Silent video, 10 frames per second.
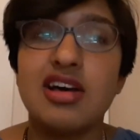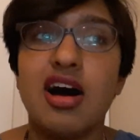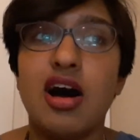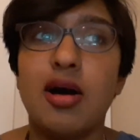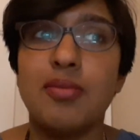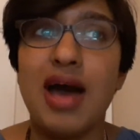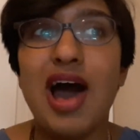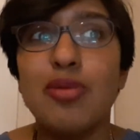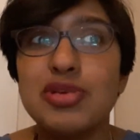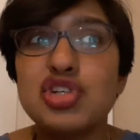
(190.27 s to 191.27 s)

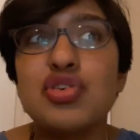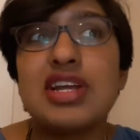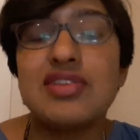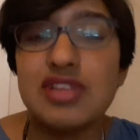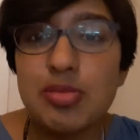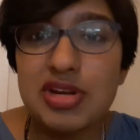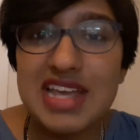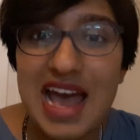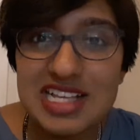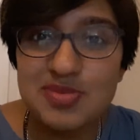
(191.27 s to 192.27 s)
How much creative
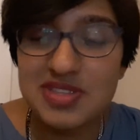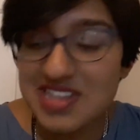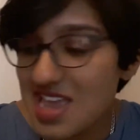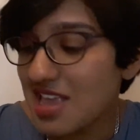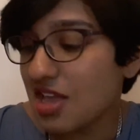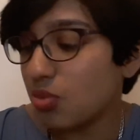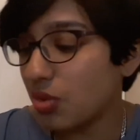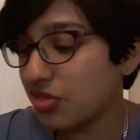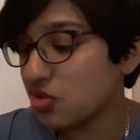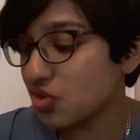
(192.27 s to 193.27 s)
liberty has been taken
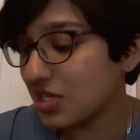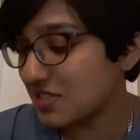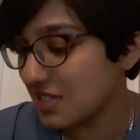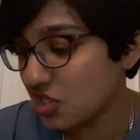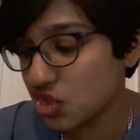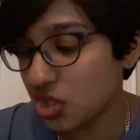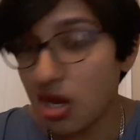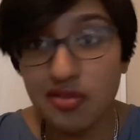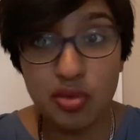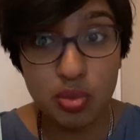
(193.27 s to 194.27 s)
with the translation
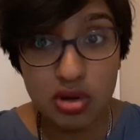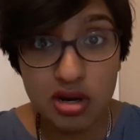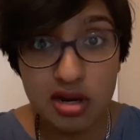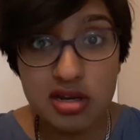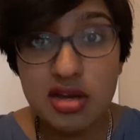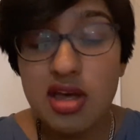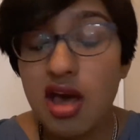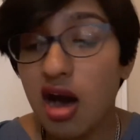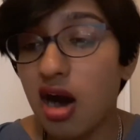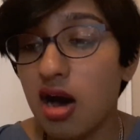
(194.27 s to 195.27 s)
of a work?
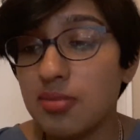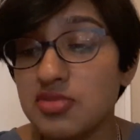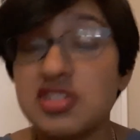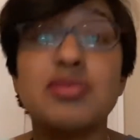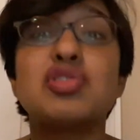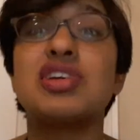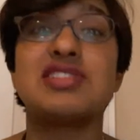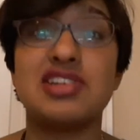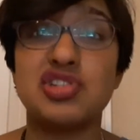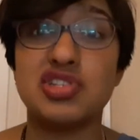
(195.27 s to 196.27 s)
Some
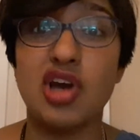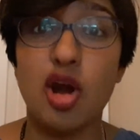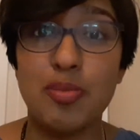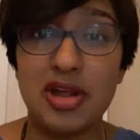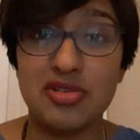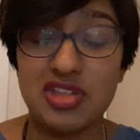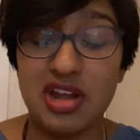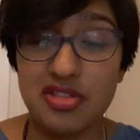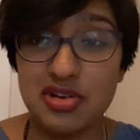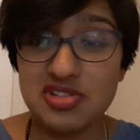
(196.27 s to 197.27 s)
translations are better than
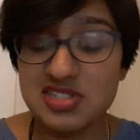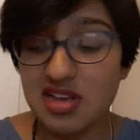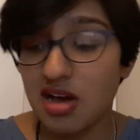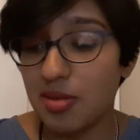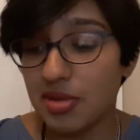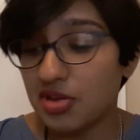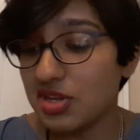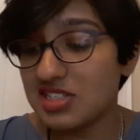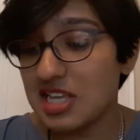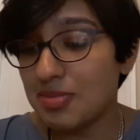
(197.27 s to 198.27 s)
others. A
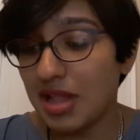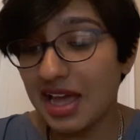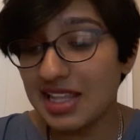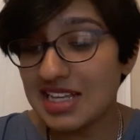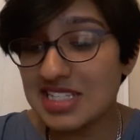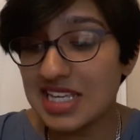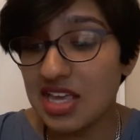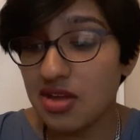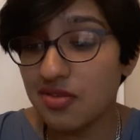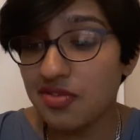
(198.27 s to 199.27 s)
good example I like to
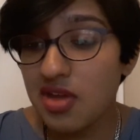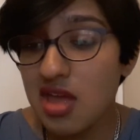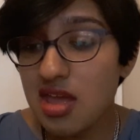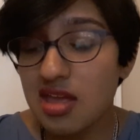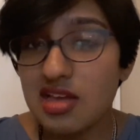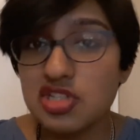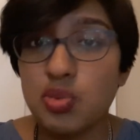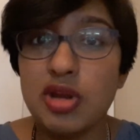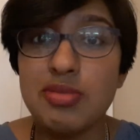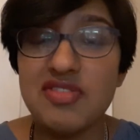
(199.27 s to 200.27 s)
give
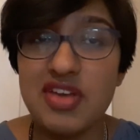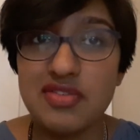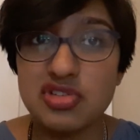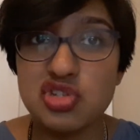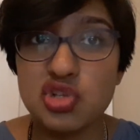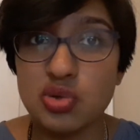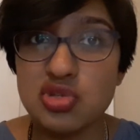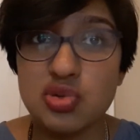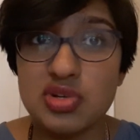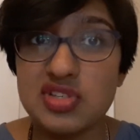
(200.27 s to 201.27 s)
is one of my favorite short
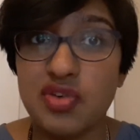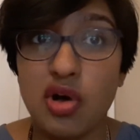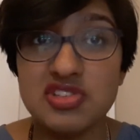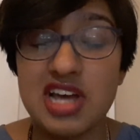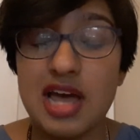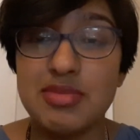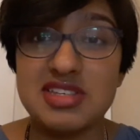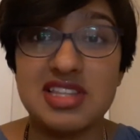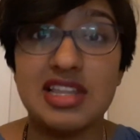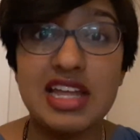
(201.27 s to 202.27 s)
stories of all time
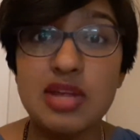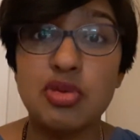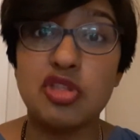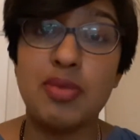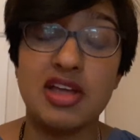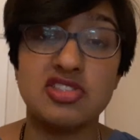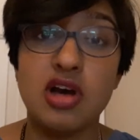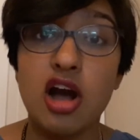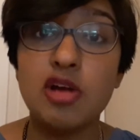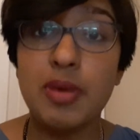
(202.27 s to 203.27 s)
is The Lady with the Pet
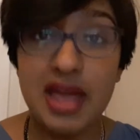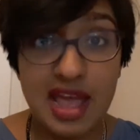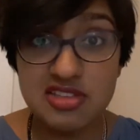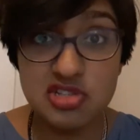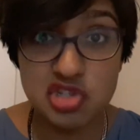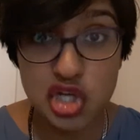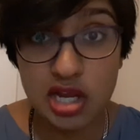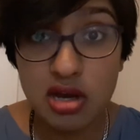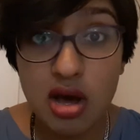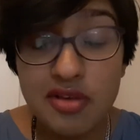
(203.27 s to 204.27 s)
Dog by Anton
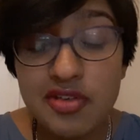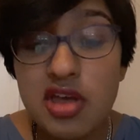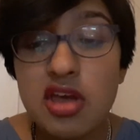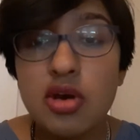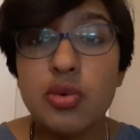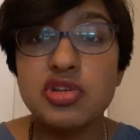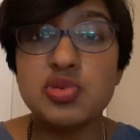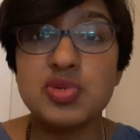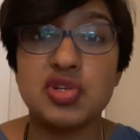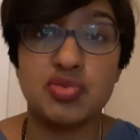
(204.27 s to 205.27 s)
Chekhov,
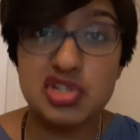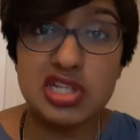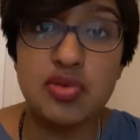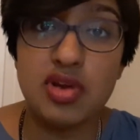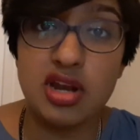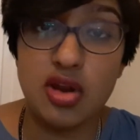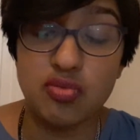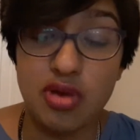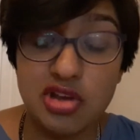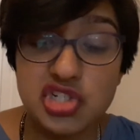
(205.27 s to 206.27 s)
which was originally written
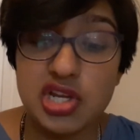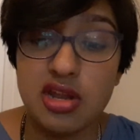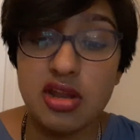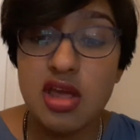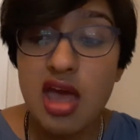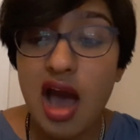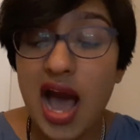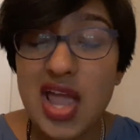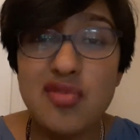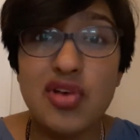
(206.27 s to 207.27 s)
in Russian.
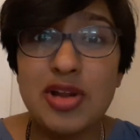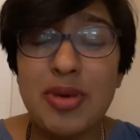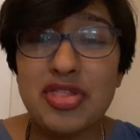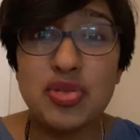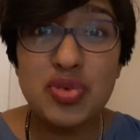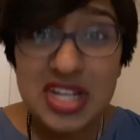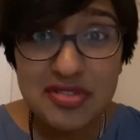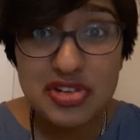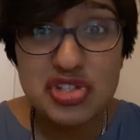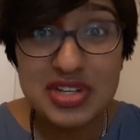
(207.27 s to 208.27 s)
I have read about 3
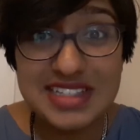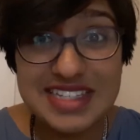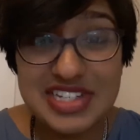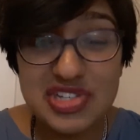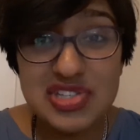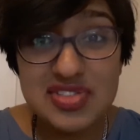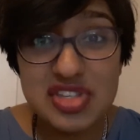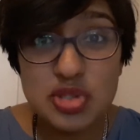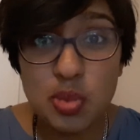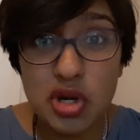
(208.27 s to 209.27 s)
different translations of
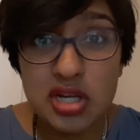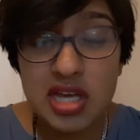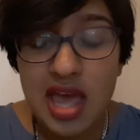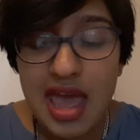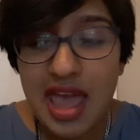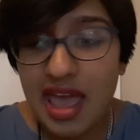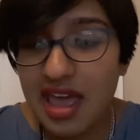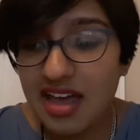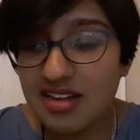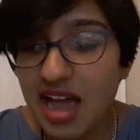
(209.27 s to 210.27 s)
this work,
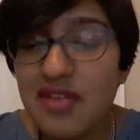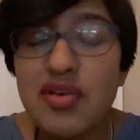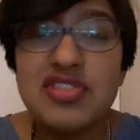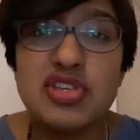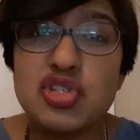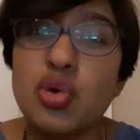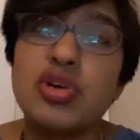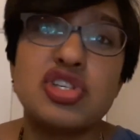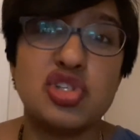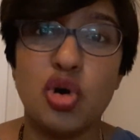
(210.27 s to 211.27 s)
and I've read this
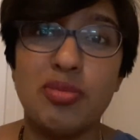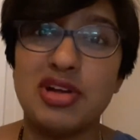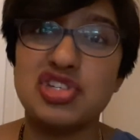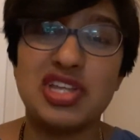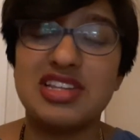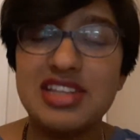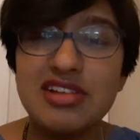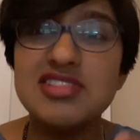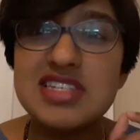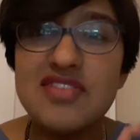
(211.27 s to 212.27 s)
story so much that
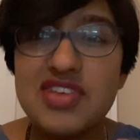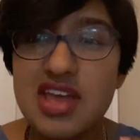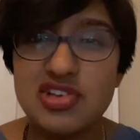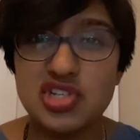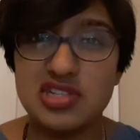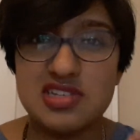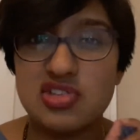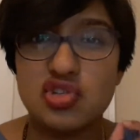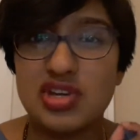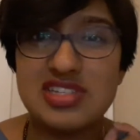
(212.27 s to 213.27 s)
little deviations
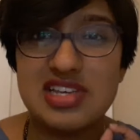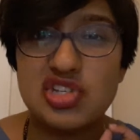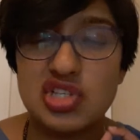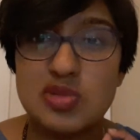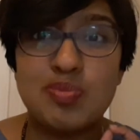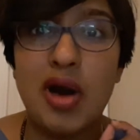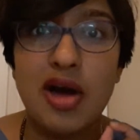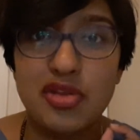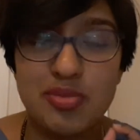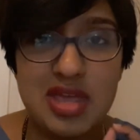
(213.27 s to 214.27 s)
in translations
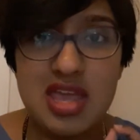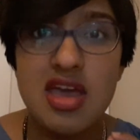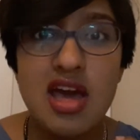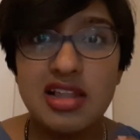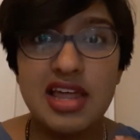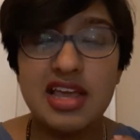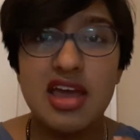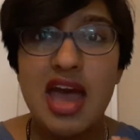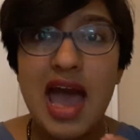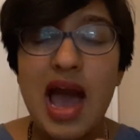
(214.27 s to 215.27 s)
bother me, like
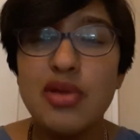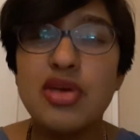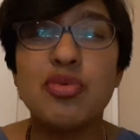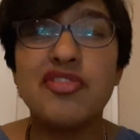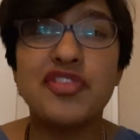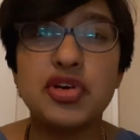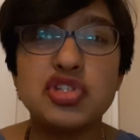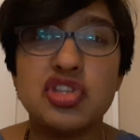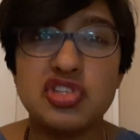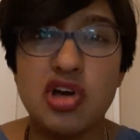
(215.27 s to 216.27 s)
how they refer
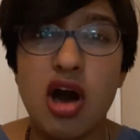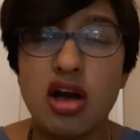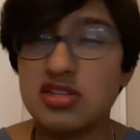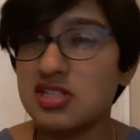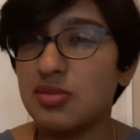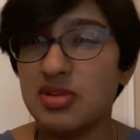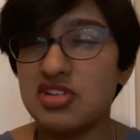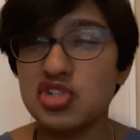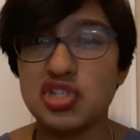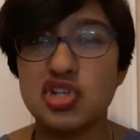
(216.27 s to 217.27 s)
to the dog. Some
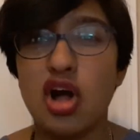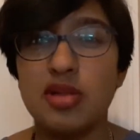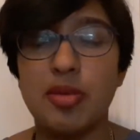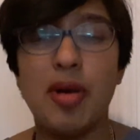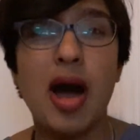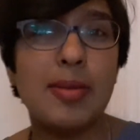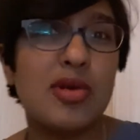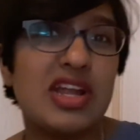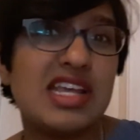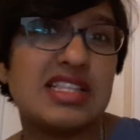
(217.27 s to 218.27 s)
editions call him a
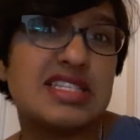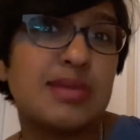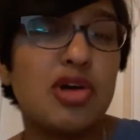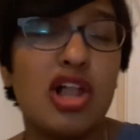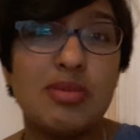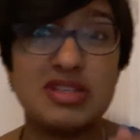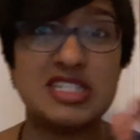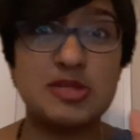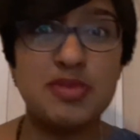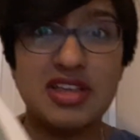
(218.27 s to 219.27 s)
Pomeranian, some call him a
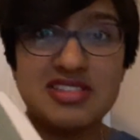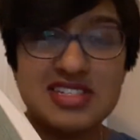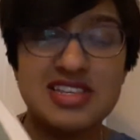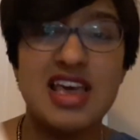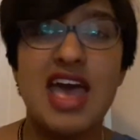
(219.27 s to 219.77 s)
Spitz.